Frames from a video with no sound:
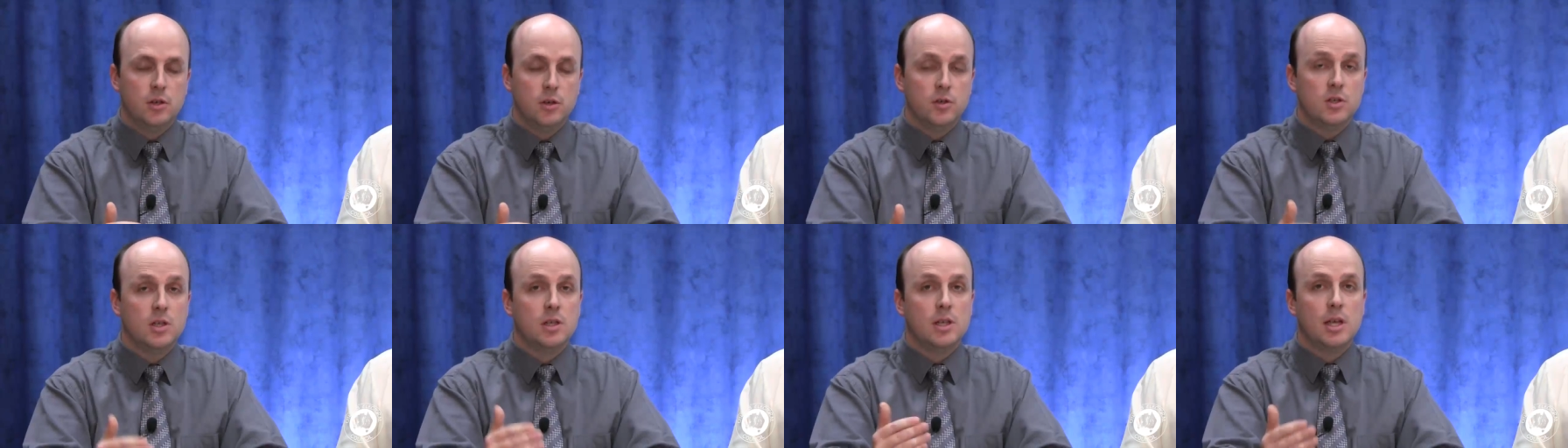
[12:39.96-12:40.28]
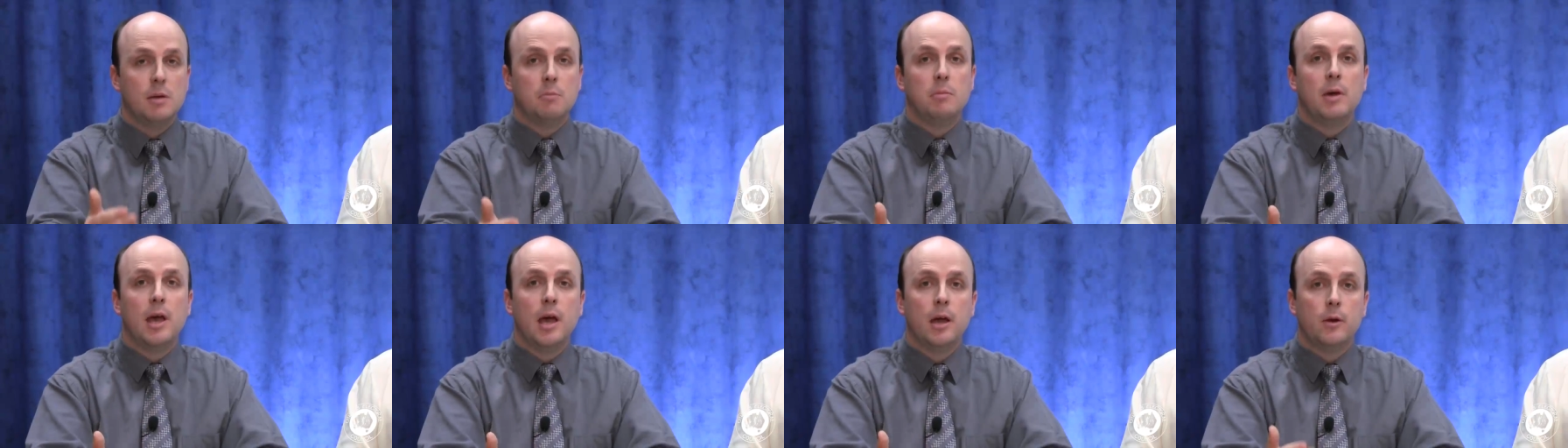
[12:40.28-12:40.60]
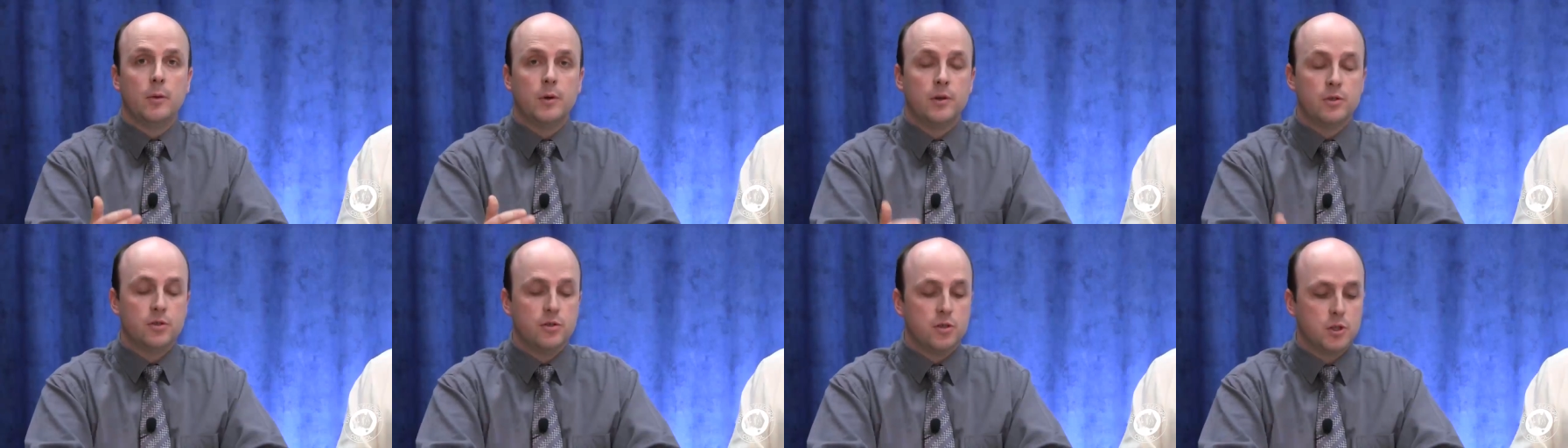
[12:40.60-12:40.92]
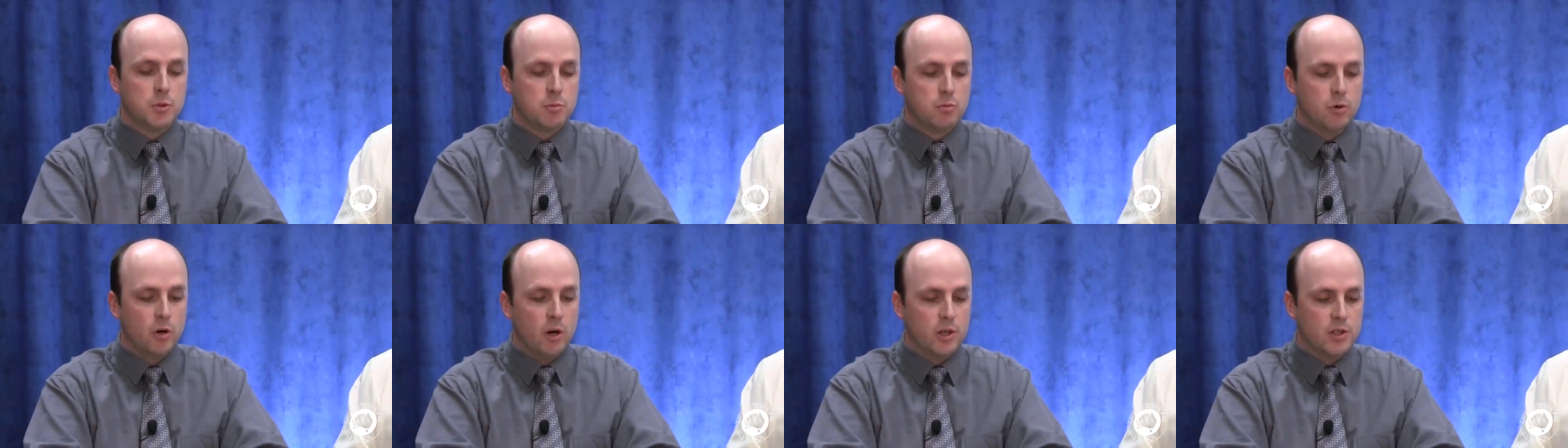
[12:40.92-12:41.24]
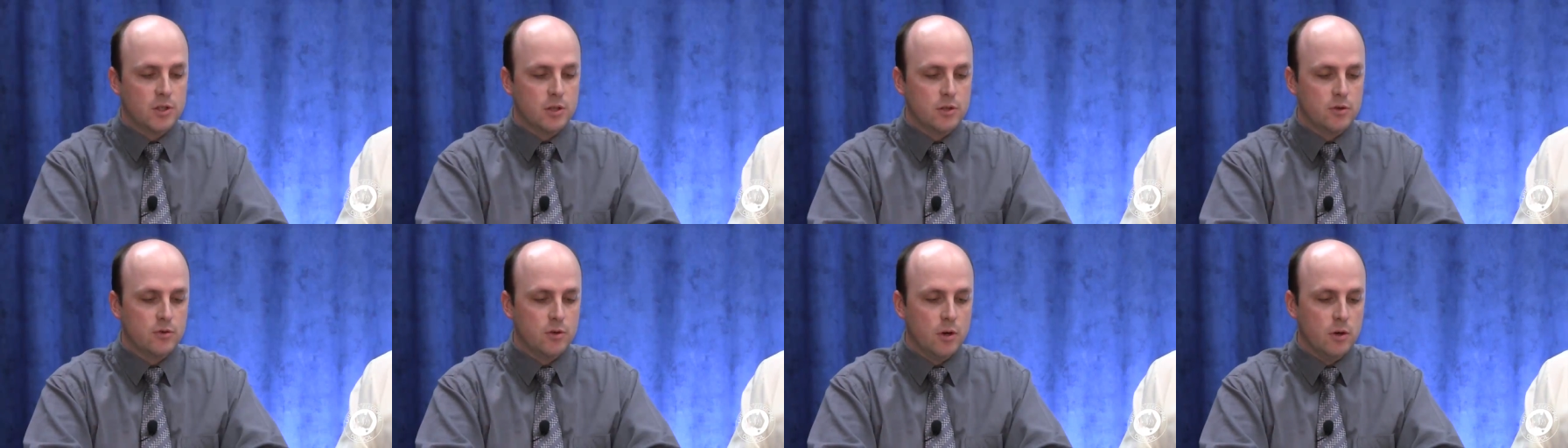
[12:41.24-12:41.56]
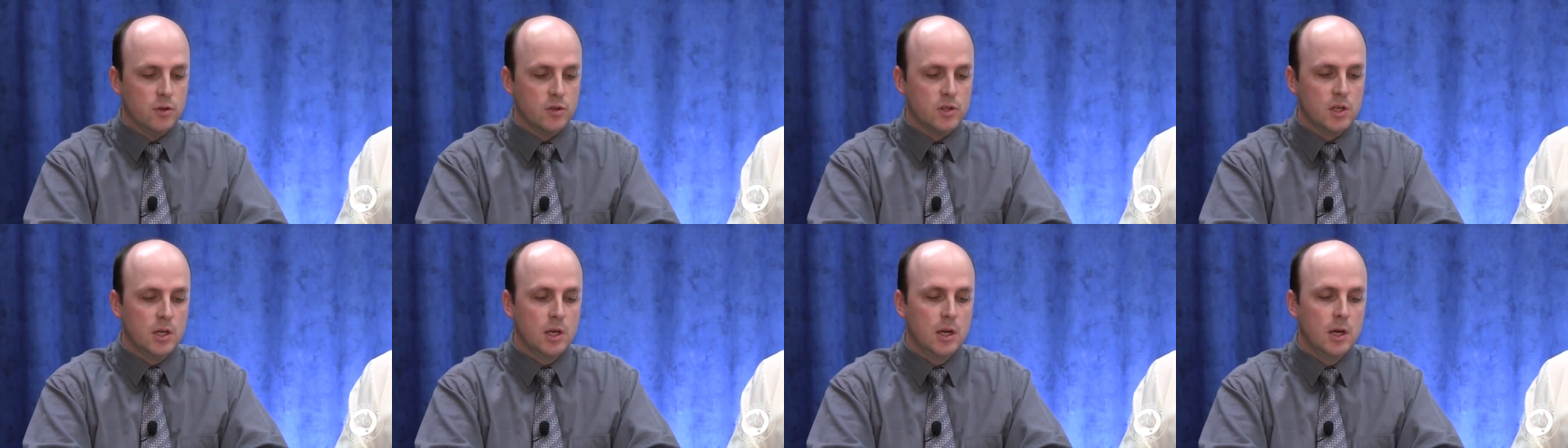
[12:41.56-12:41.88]
using their power to introduce price
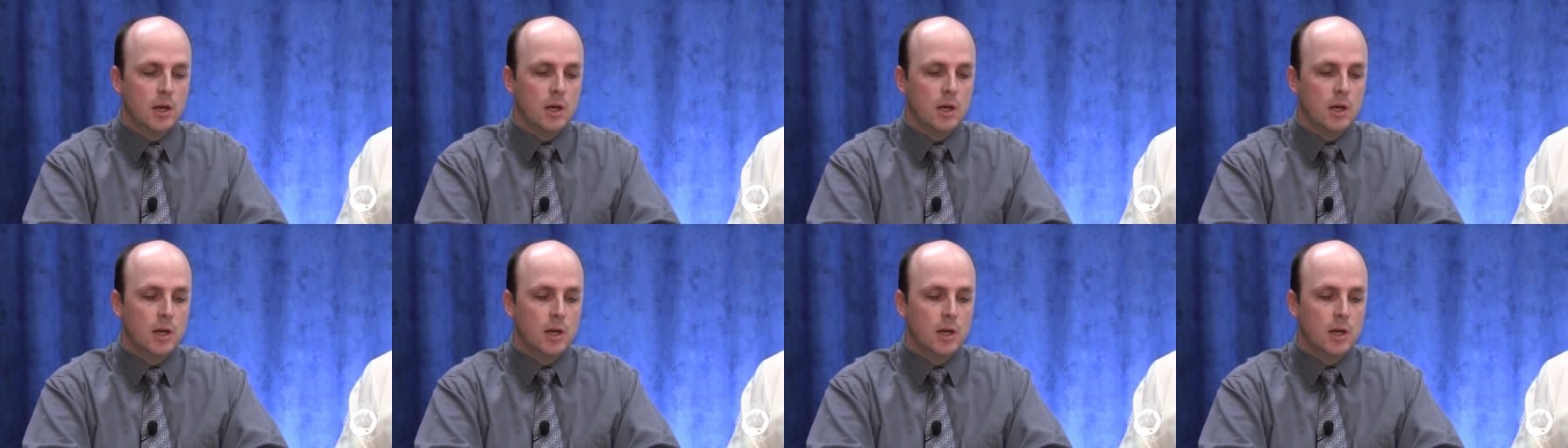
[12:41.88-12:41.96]
controls.